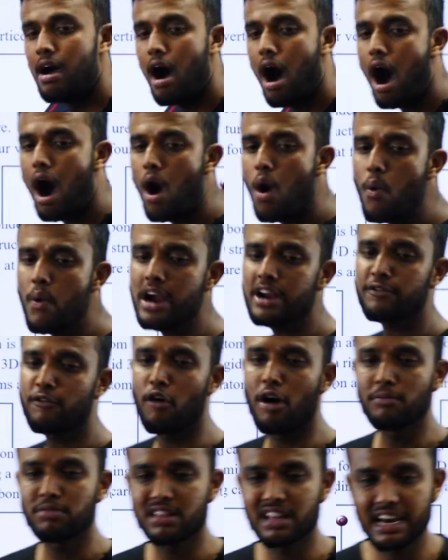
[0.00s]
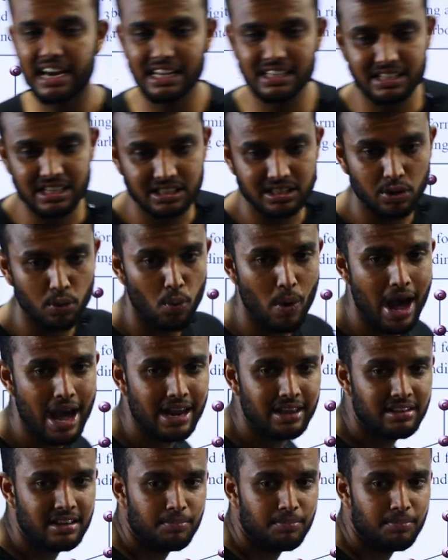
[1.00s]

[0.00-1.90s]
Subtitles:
How it forms 3D structure? Very